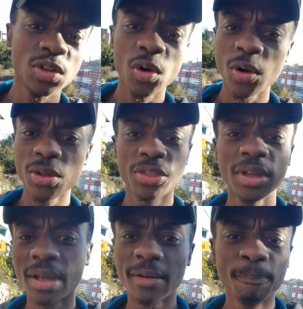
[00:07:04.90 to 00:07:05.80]
whole
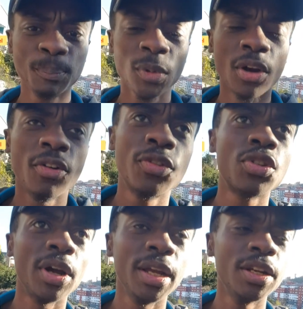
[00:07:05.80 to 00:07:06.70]
thing of
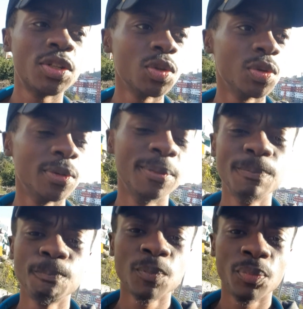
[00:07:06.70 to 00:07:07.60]
trying to
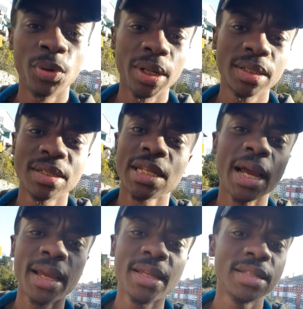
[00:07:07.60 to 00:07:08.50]

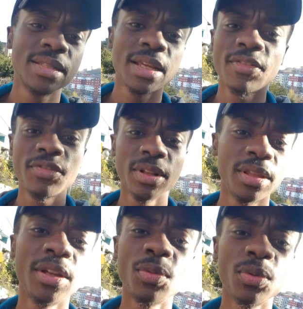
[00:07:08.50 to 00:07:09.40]
politicize
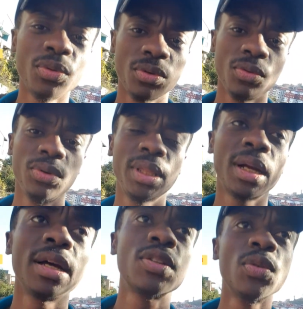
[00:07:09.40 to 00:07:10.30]
everything will
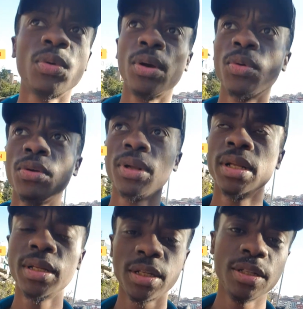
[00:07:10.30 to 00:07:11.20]
take us nowhere. We
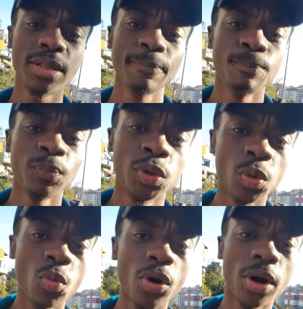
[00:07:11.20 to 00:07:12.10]
really need to
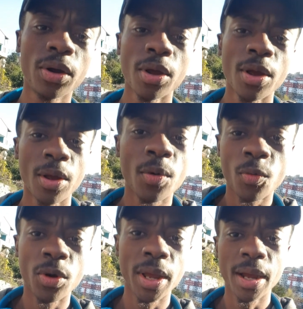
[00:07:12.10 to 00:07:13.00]
work
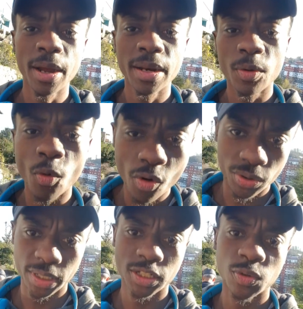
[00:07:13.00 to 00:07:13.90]
where work
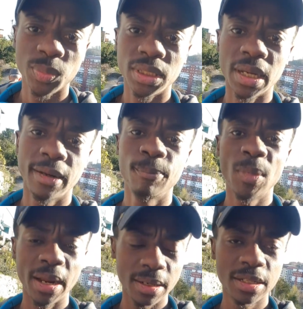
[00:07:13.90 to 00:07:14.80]
needs to be done,
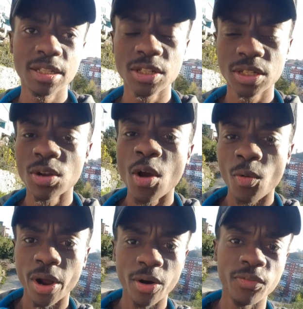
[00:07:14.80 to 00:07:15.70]
and this is
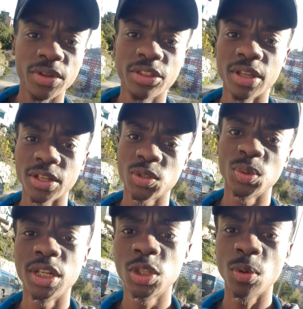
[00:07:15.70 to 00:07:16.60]
one of the things we
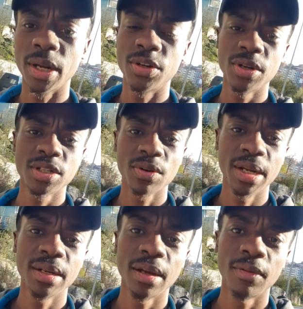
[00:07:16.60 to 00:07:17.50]
need to address
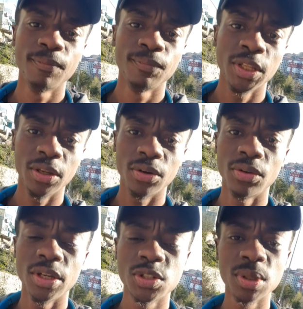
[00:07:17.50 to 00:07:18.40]
right now. You know,
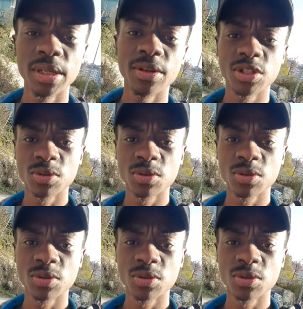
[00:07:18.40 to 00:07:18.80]
it's really